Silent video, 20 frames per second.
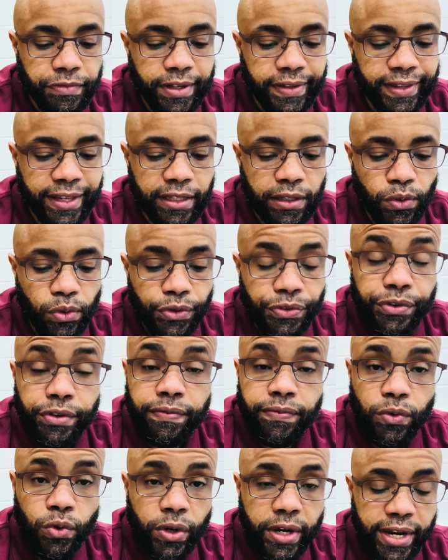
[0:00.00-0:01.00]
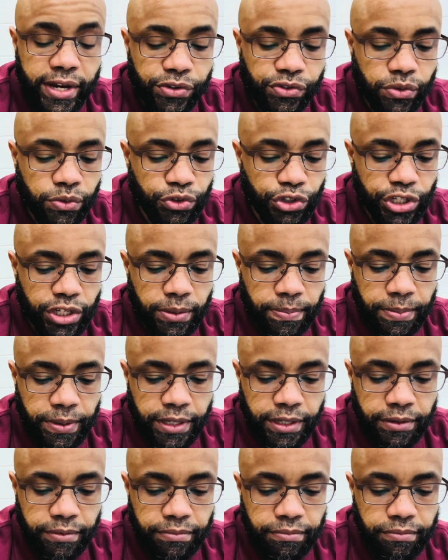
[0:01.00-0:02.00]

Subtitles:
They lowered their forecast on GDP,